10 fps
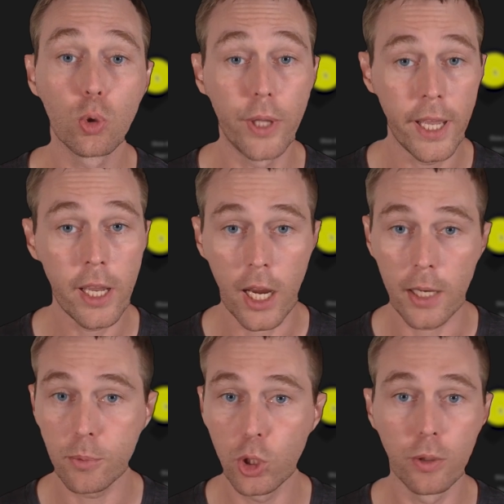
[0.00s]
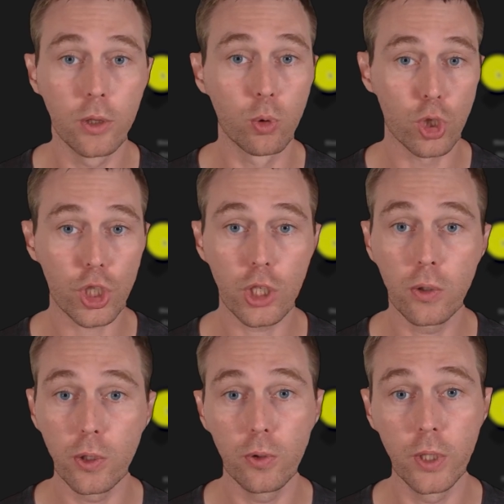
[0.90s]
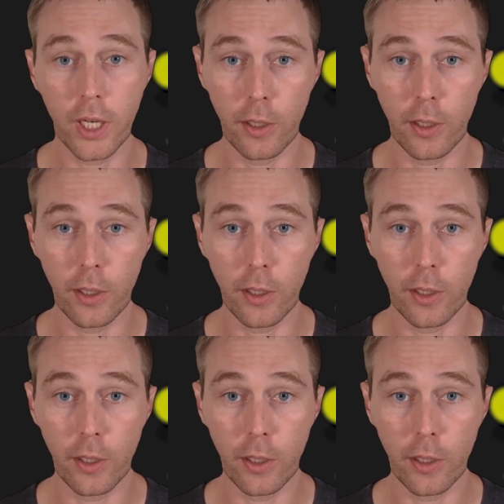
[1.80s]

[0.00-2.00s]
Today I'm going to show you